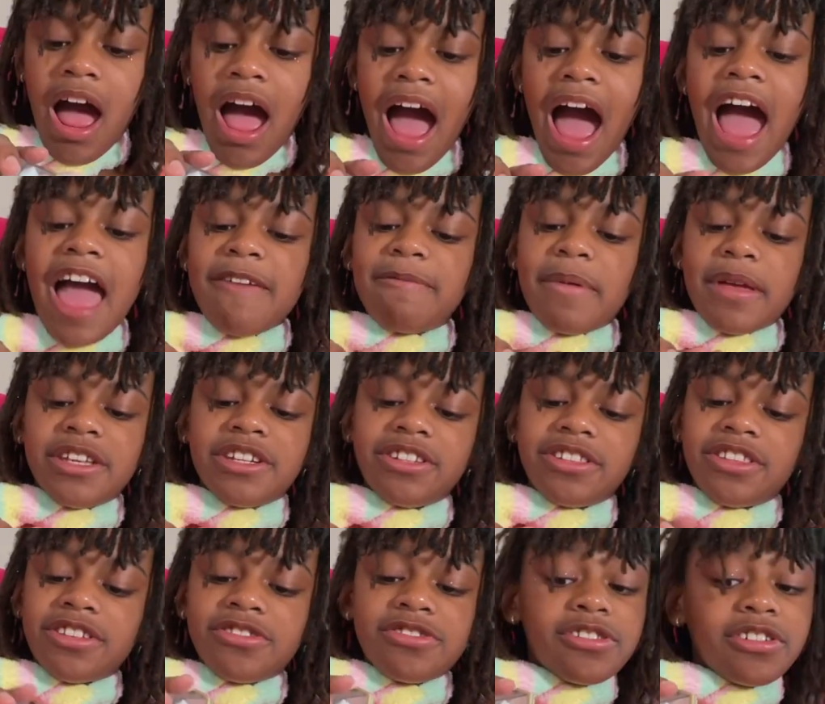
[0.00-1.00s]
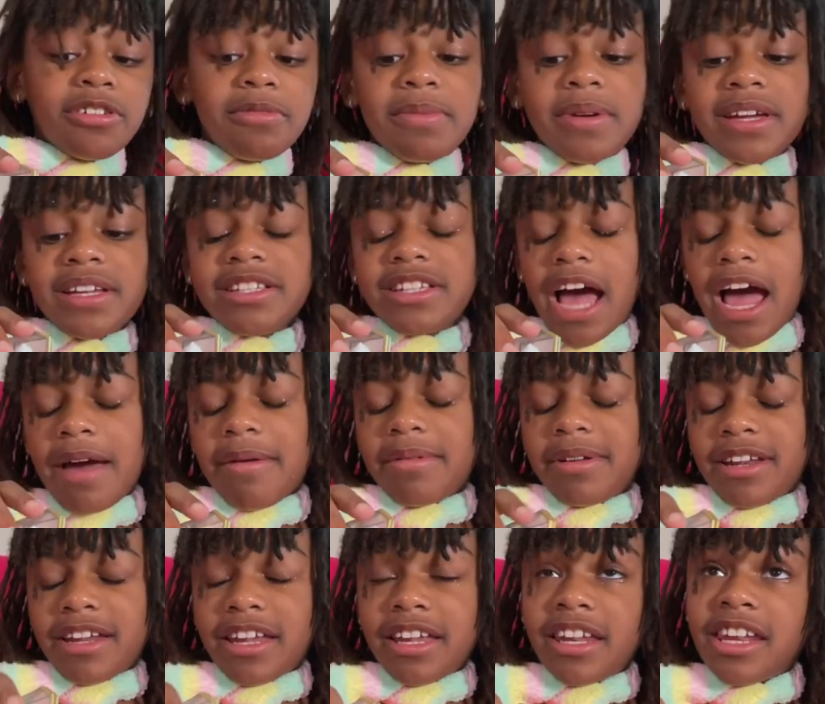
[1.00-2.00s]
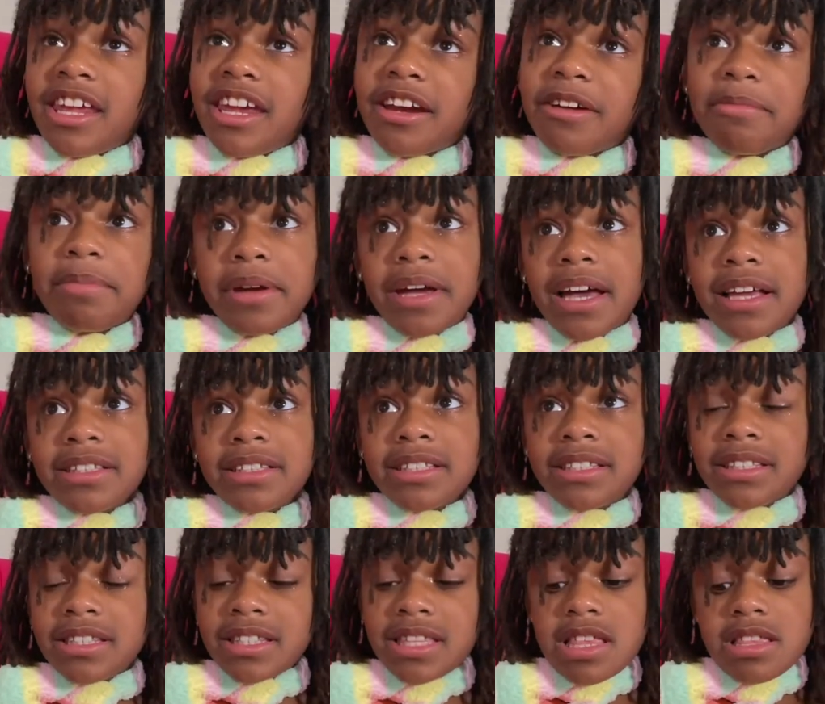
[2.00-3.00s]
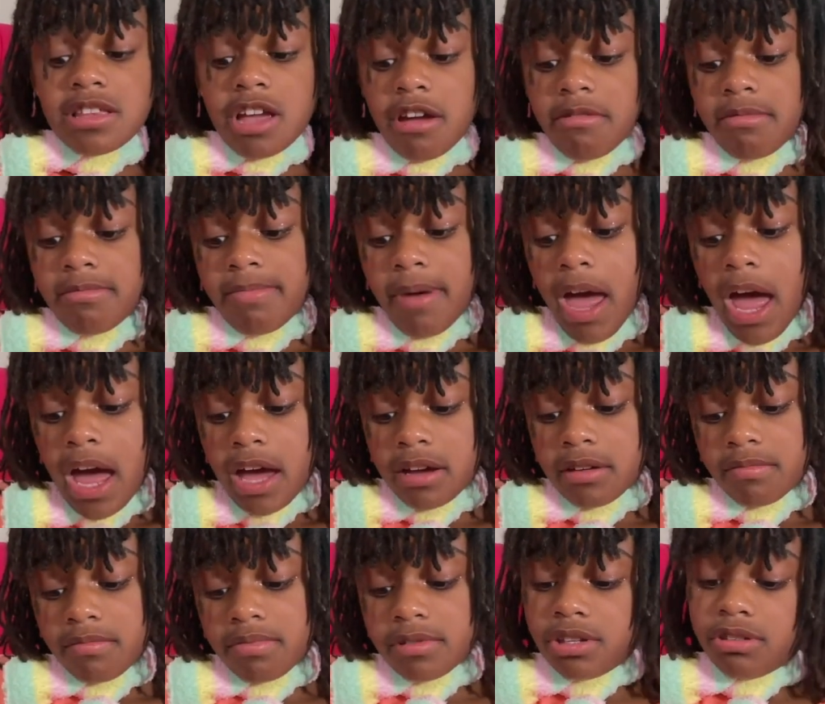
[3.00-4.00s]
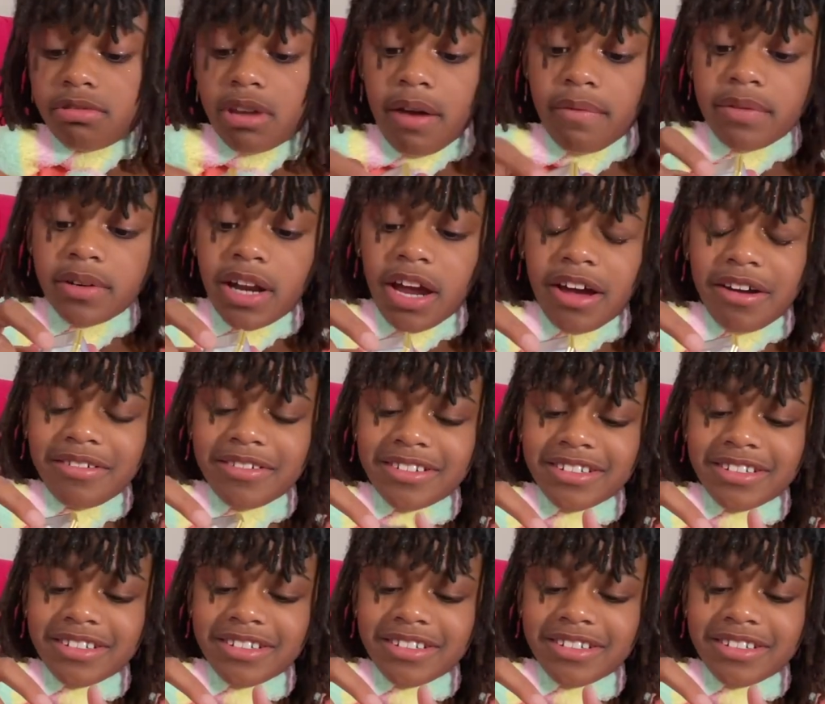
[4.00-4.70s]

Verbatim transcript: I bet you there's gonna be a diamond in here because this is the diamond bag, but you never know.